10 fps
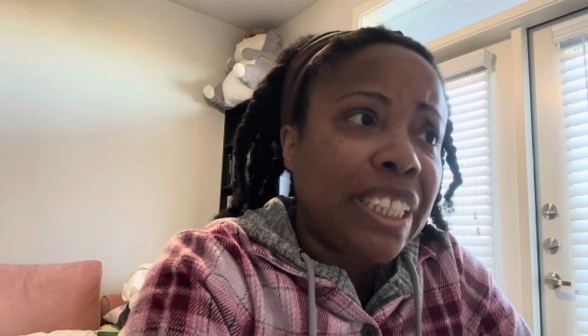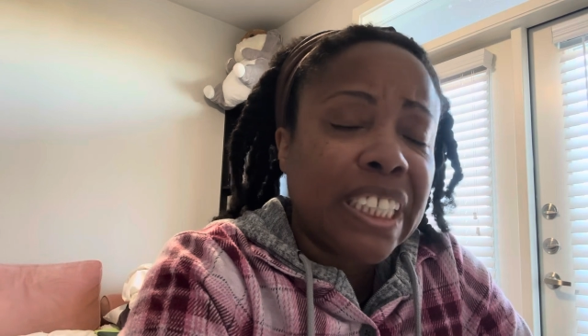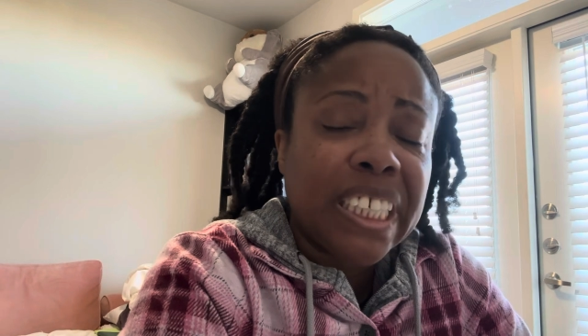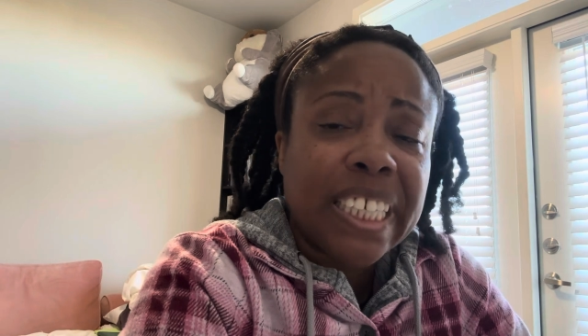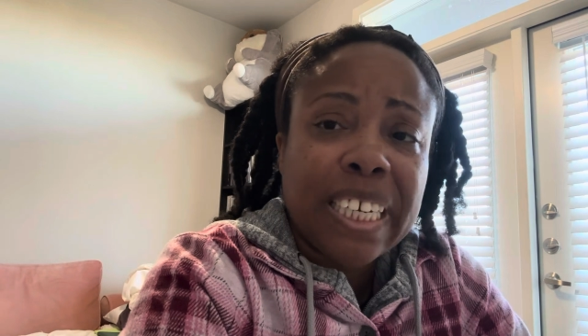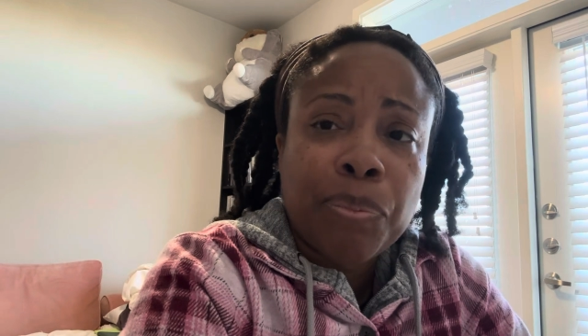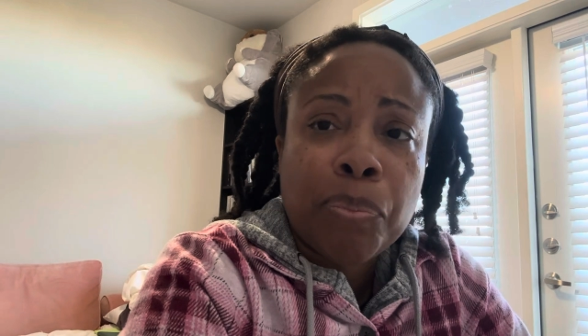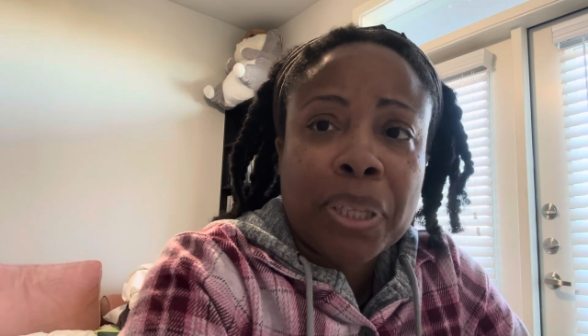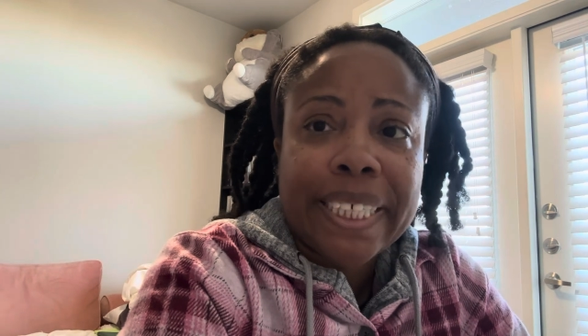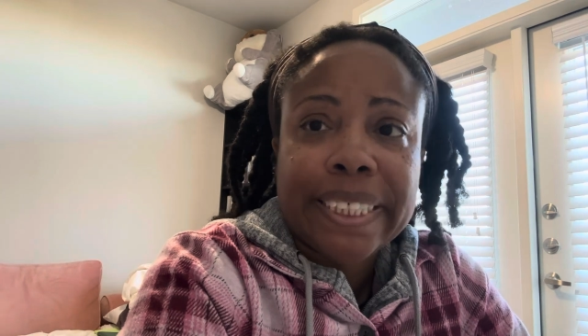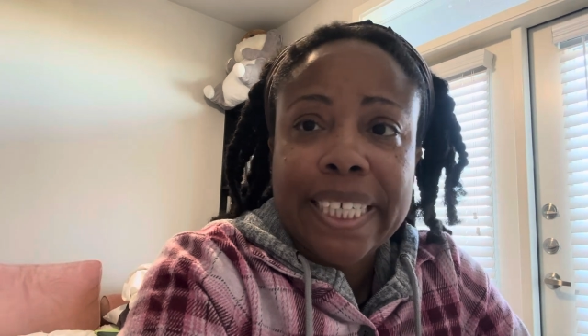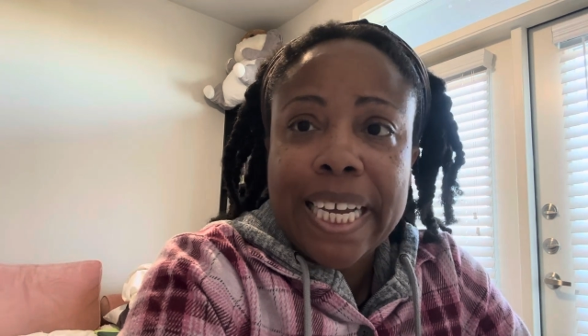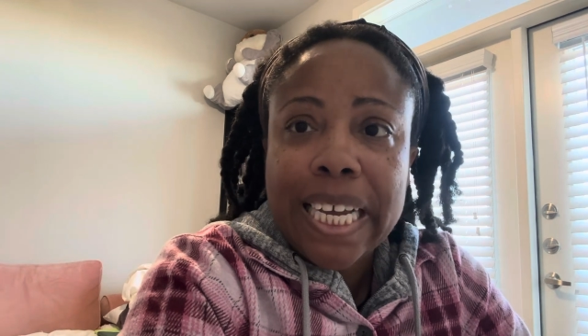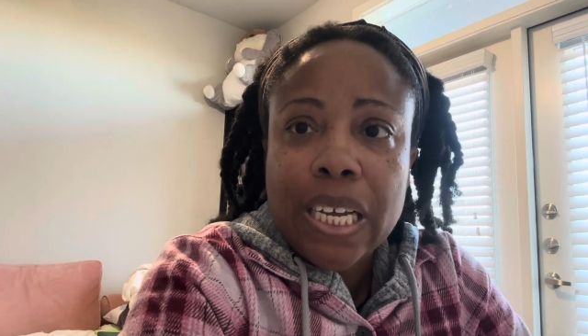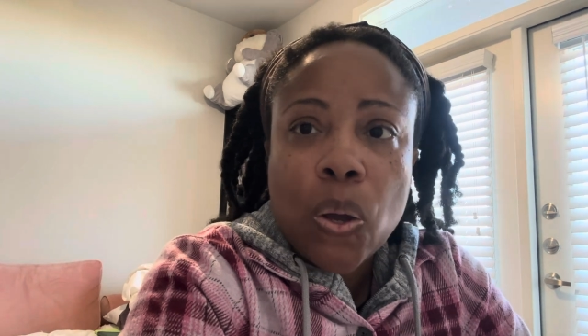to look up a
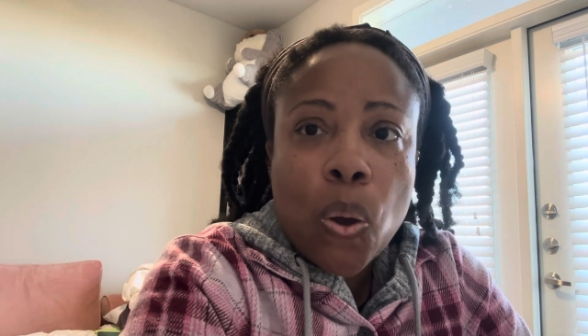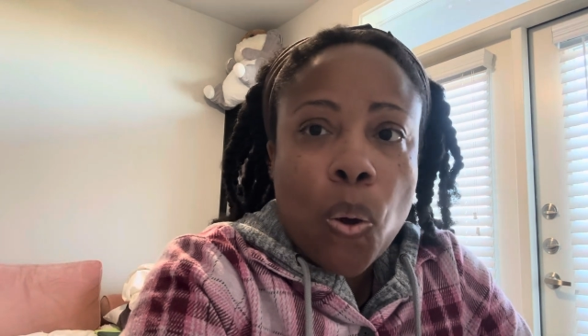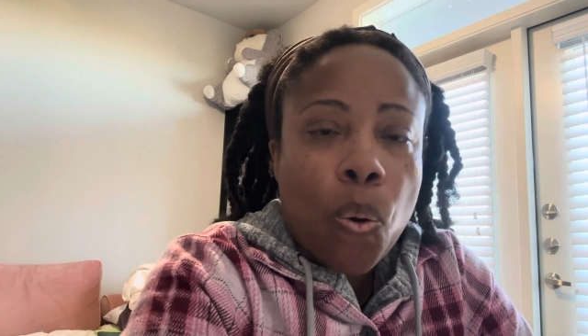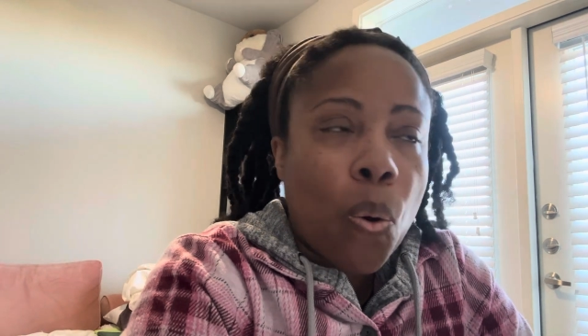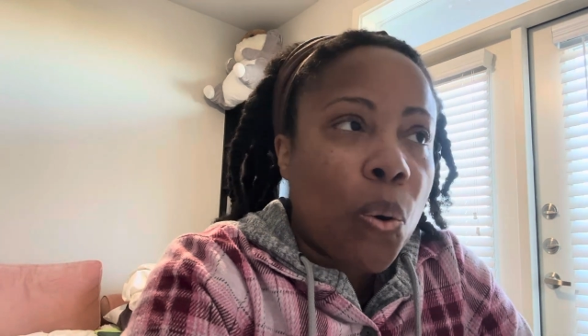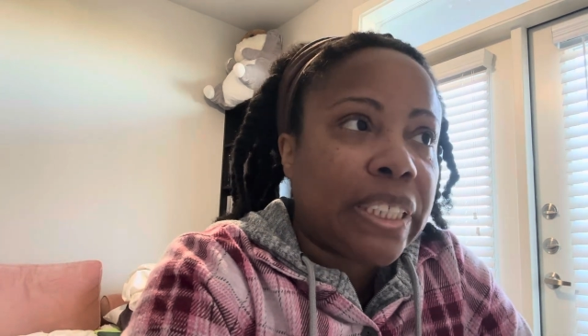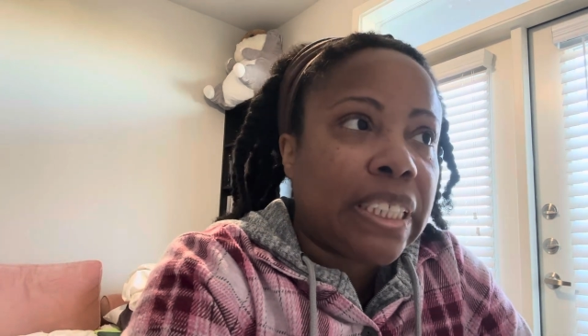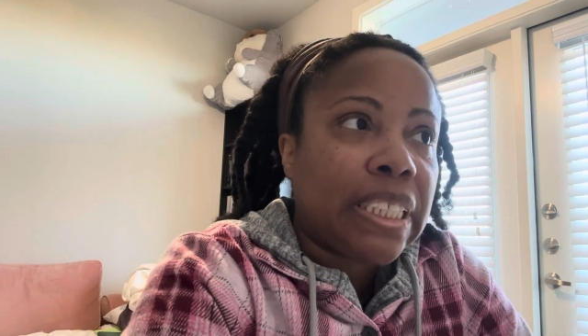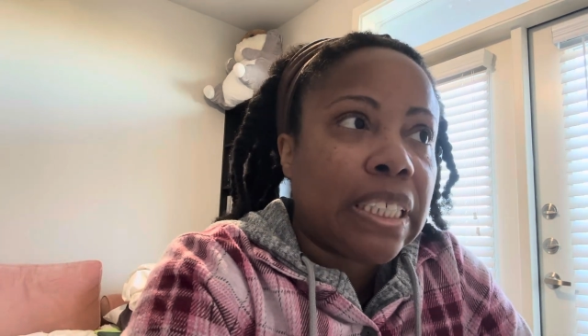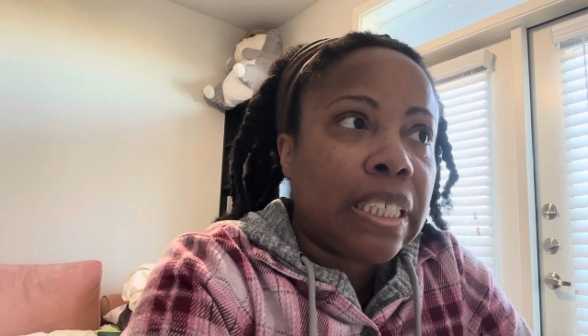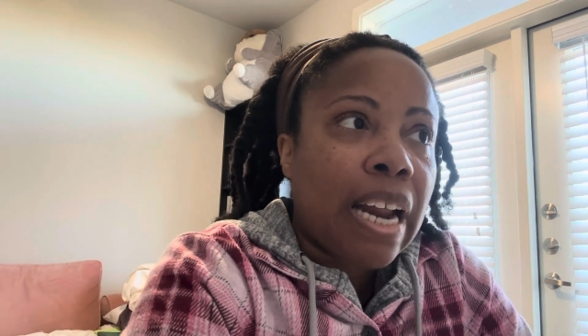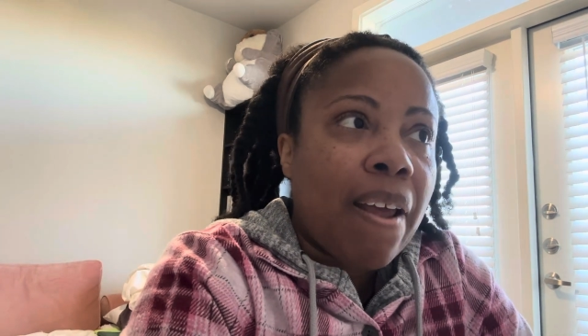blessing or to